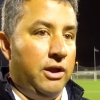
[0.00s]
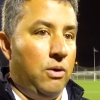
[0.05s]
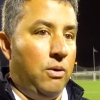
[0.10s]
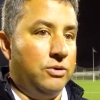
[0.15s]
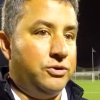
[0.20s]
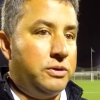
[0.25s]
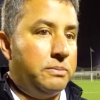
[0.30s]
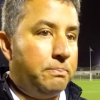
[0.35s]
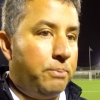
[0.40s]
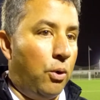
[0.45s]

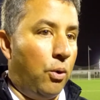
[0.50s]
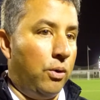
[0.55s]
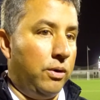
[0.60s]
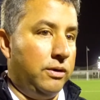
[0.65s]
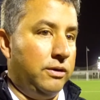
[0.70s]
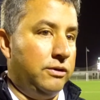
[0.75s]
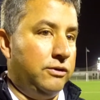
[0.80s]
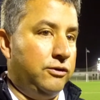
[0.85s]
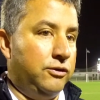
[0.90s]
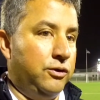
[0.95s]
it's
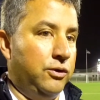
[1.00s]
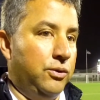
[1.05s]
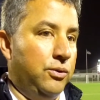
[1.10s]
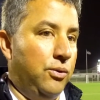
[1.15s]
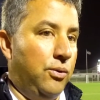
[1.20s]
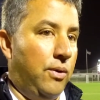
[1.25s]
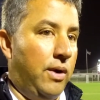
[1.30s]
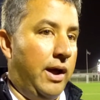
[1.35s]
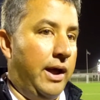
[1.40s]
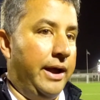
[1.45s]
important
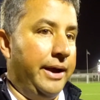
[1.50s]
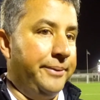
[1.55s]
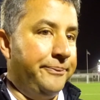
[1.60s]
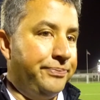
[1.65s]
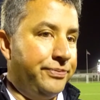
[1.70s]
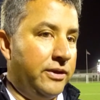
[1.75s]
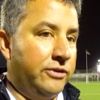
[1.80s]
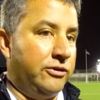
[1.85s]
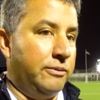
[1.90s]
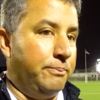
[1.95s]

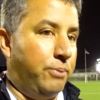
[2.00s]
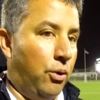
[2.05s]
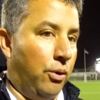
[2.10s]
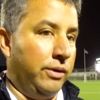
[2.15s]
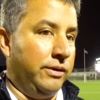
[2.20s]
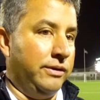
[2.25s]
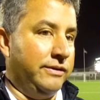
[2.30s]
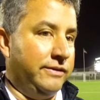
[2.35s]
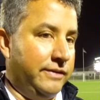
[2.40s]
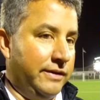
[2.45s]

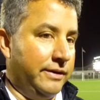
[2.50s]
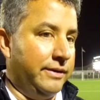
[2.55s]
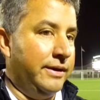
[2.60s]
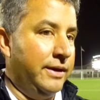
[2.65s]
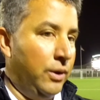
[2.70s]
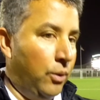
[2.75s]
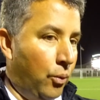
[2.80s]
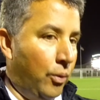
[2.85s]
to